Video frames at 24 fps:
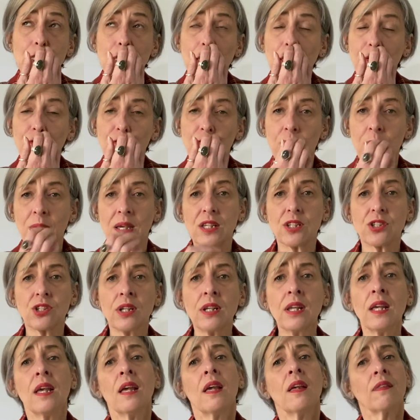
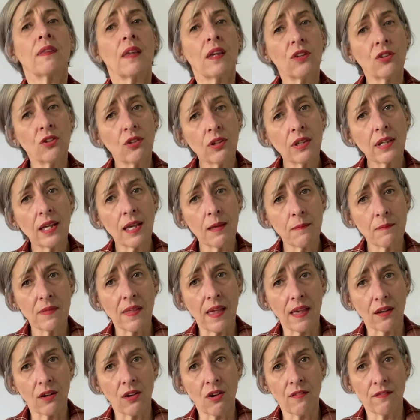information, that you keep
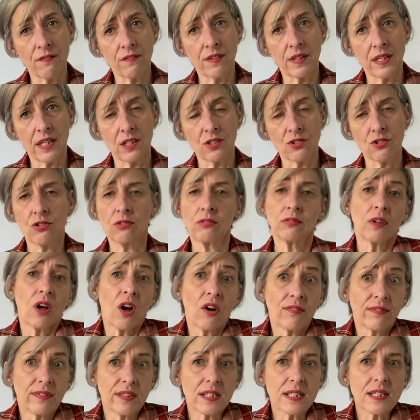that confidential.
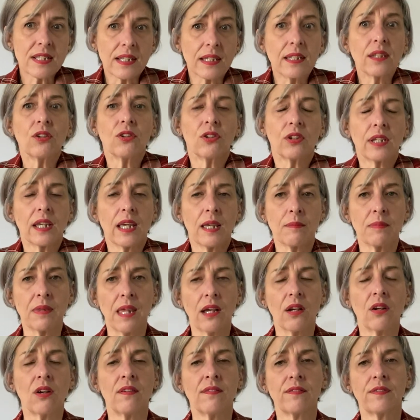Obviously, you keep
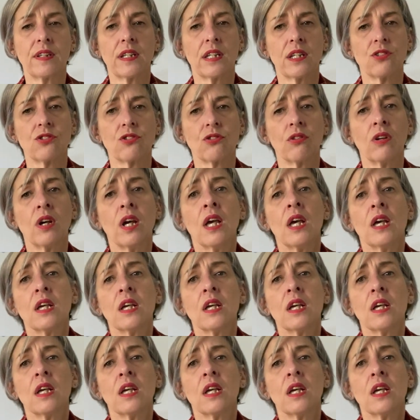that confidential.